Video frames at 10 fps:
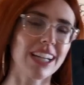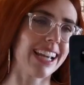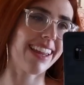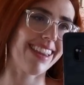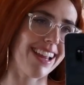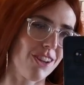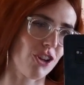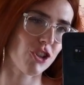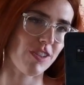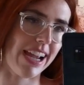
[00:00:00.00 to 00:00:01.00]
actually their
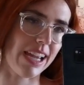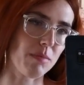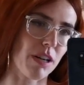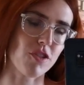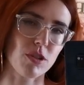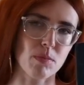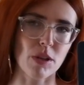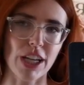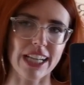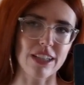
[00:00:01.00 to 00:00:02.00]
lingerie, but I've just
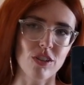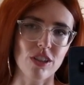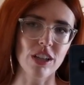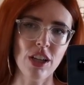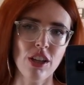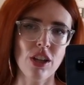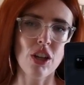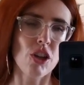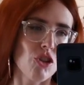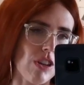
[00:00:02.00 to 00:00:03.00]
put like a little
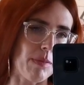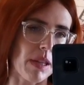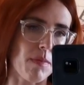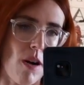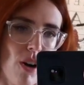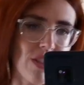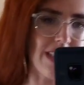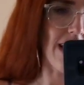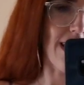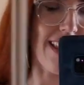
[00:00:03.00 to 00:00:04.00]
strapless bra
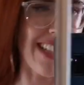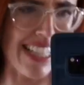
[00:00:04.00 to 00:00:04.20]
underneath